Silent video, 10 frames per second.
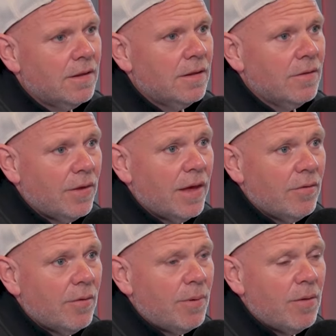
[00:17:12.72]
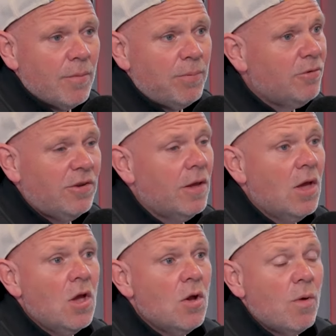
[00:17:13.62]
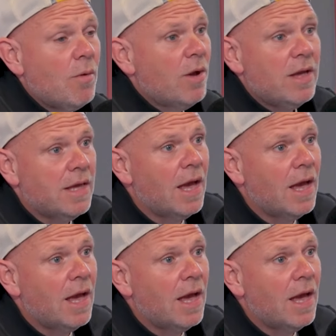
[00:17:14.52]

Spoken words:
Right, go on, tell us. We're great at cheese, aren't we?